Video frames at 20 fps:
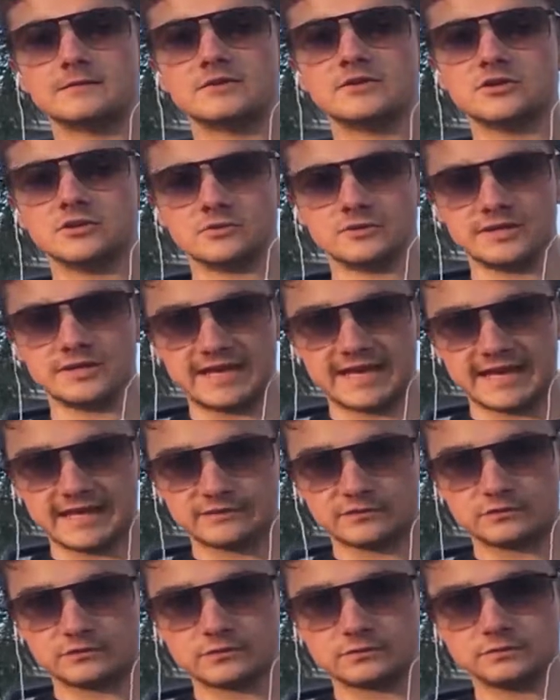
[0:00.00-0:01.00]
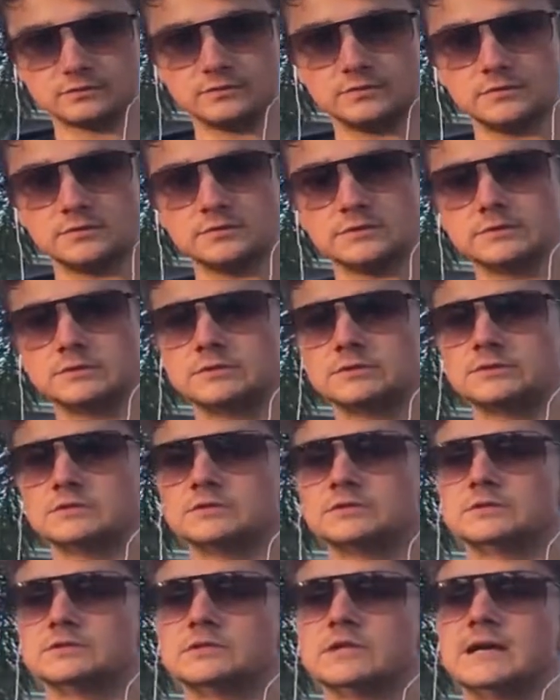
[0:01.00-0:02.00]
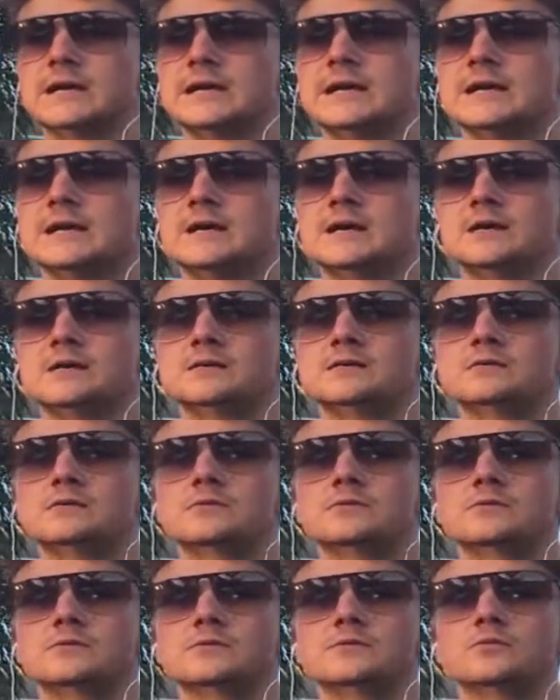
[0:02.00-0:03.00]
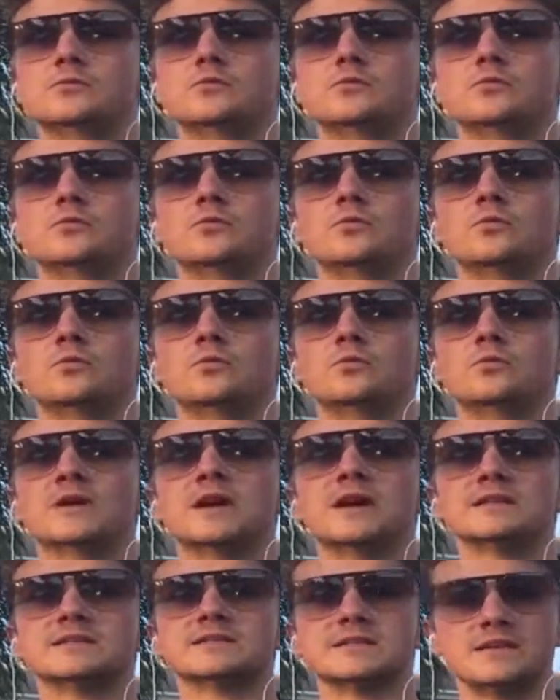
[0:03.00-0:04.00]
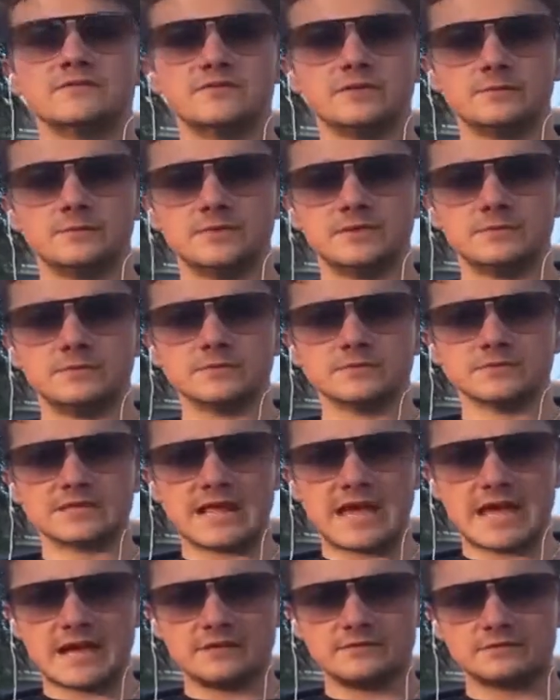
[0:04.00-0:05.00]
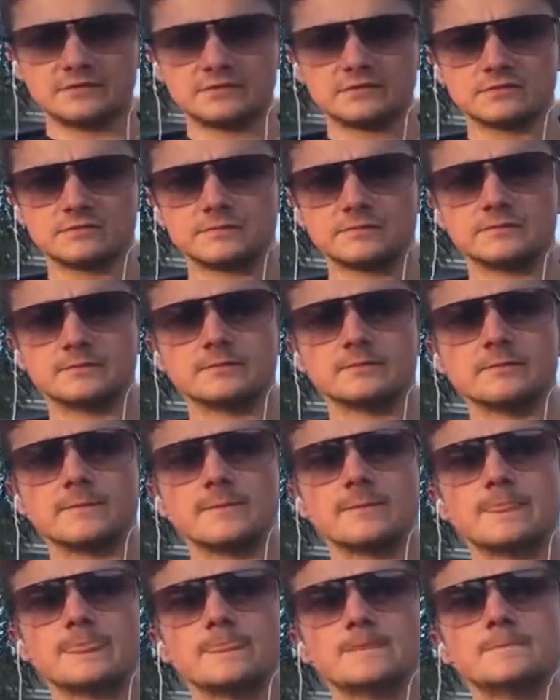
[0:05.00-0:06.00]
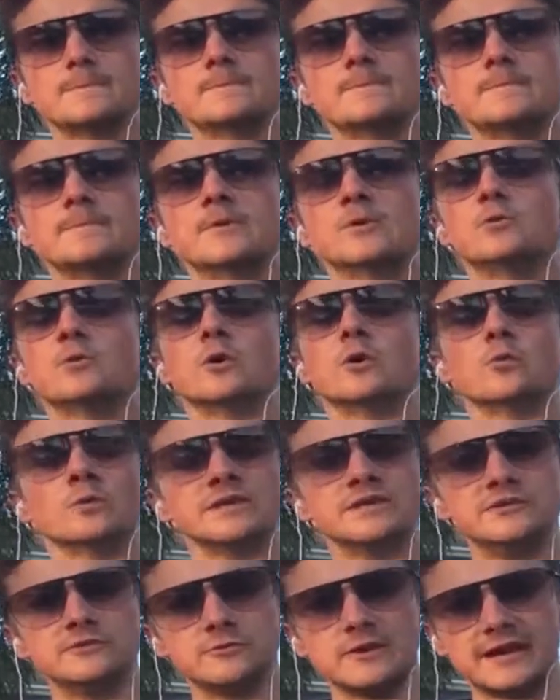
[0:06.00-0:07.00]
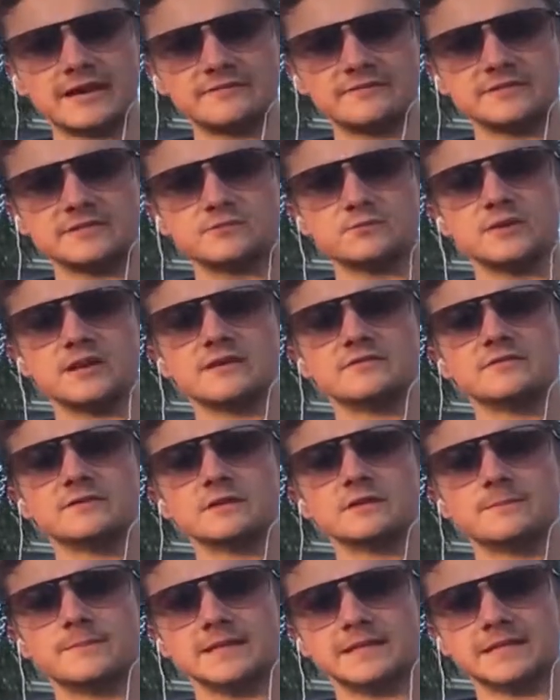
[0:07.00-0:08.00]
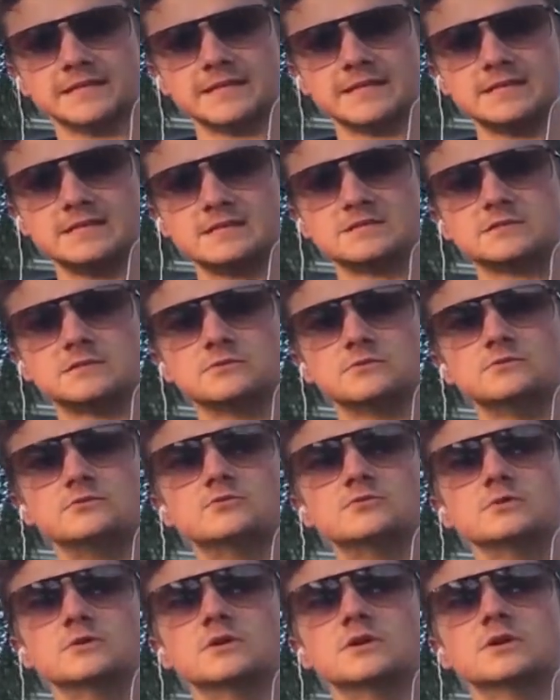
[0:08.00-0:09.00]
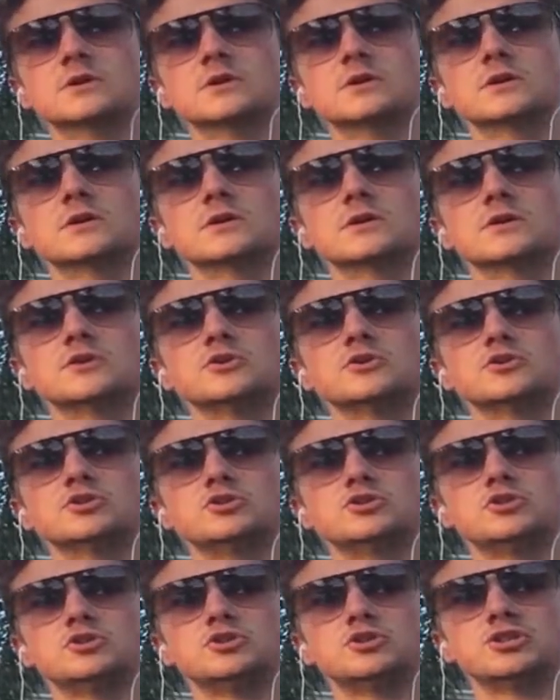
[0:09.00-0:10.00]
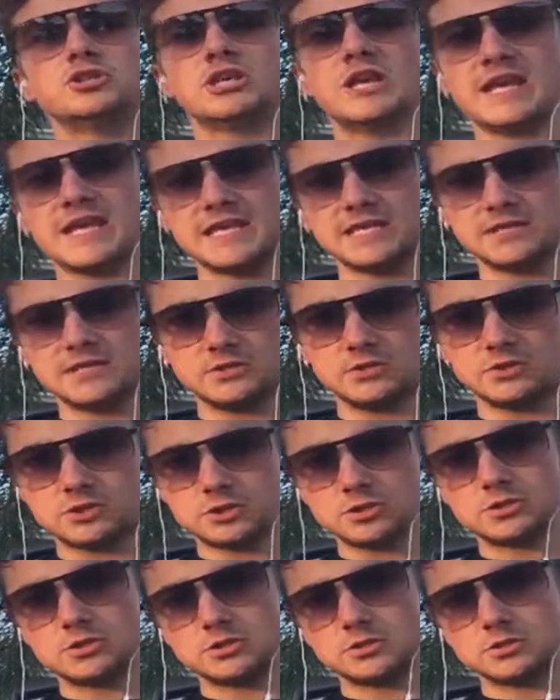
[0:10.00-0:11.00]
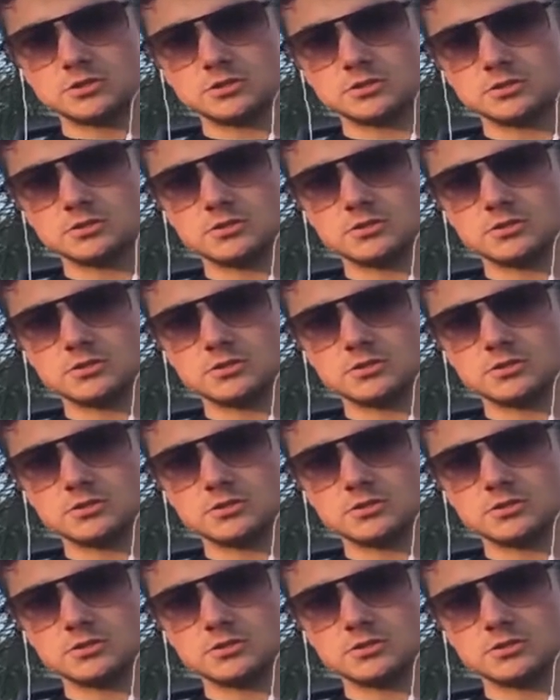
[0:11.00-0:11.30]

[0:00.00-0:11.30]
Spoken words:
curing cancer. We're not saving people's lives. But what we do have is we have the ability to change